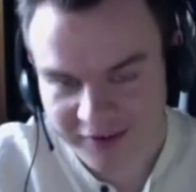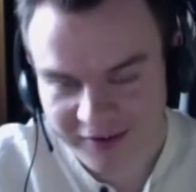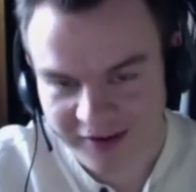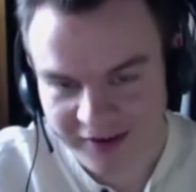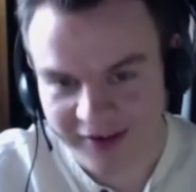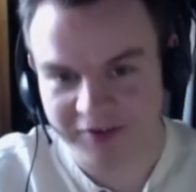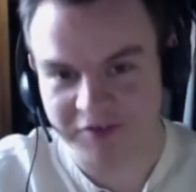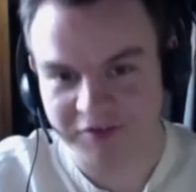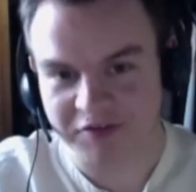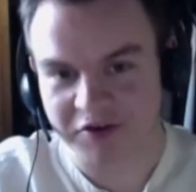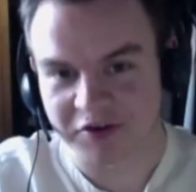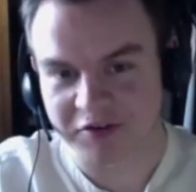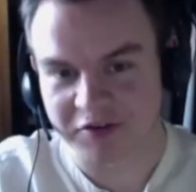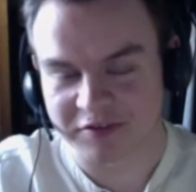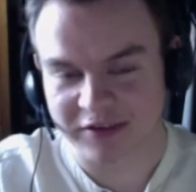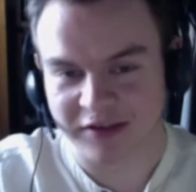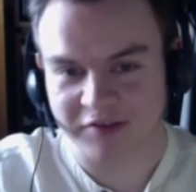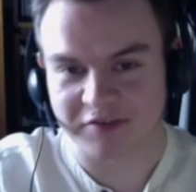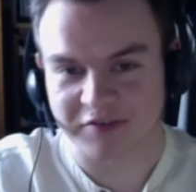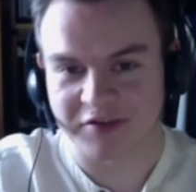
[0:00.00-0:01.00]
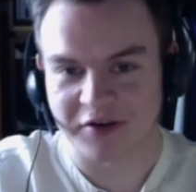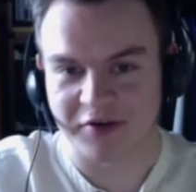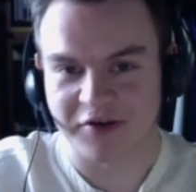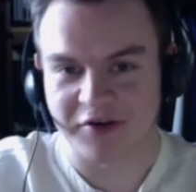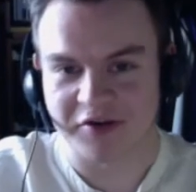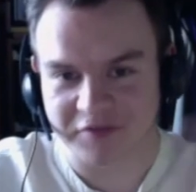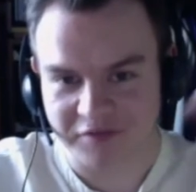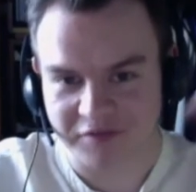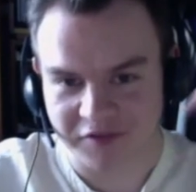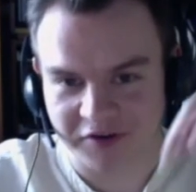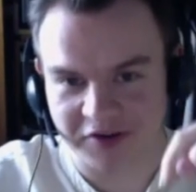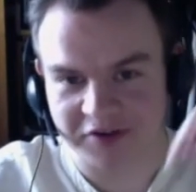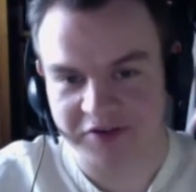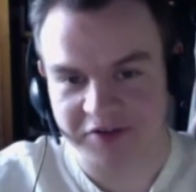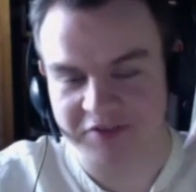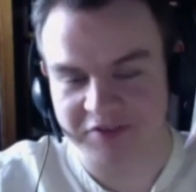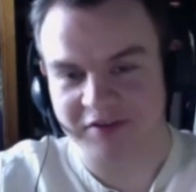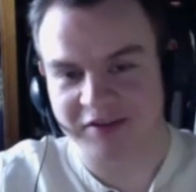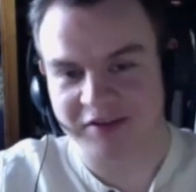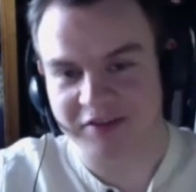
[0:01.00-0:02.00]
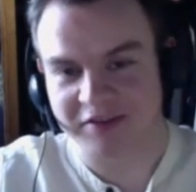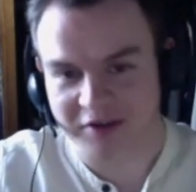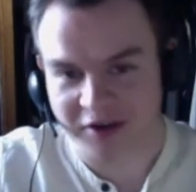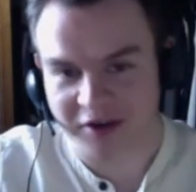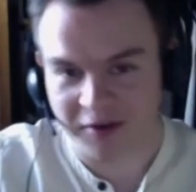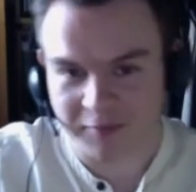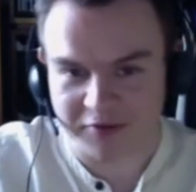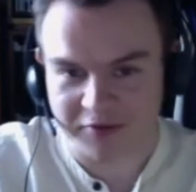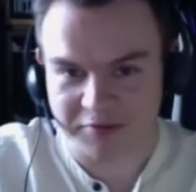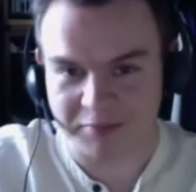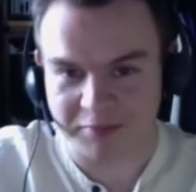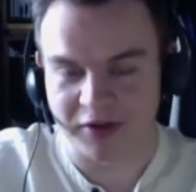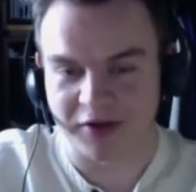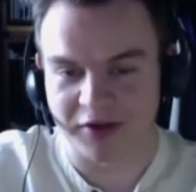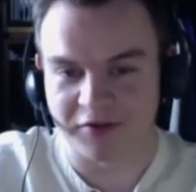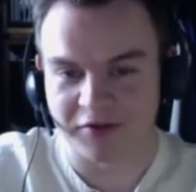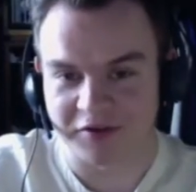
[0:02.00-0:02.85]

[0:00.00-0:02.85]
And of course, let us know your thoughts in the comments below.